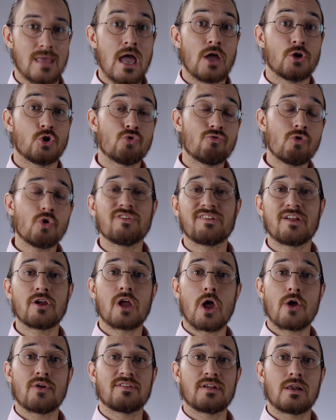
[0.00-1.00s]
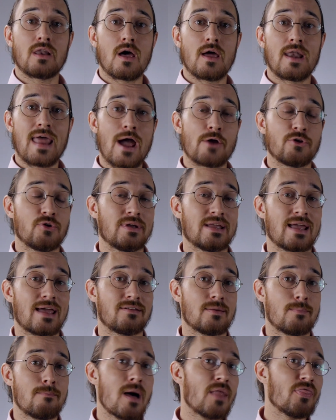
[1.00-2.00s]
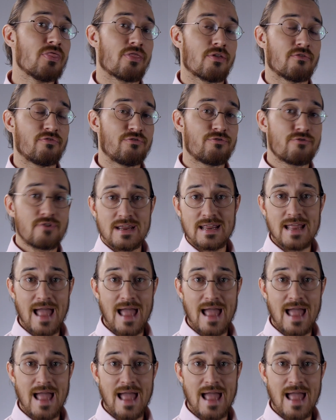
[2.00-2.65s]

You're also going to learn how you can get a month of free